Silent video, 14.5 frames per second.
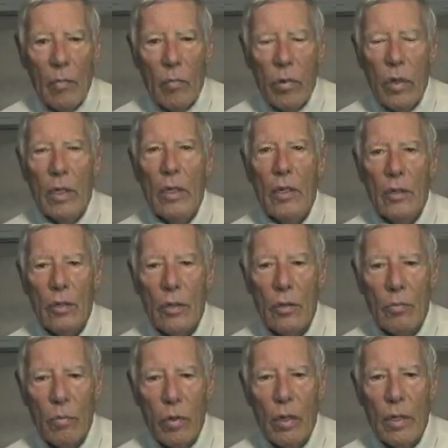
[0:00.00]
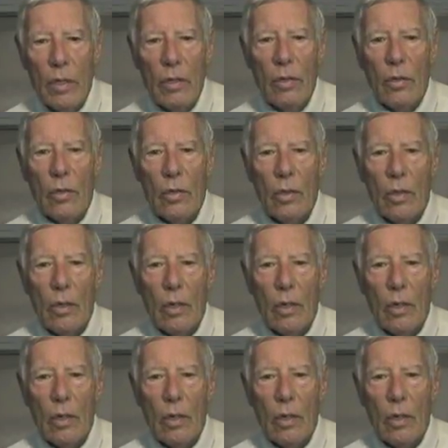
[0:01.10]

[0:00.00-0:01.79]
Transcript: please, please.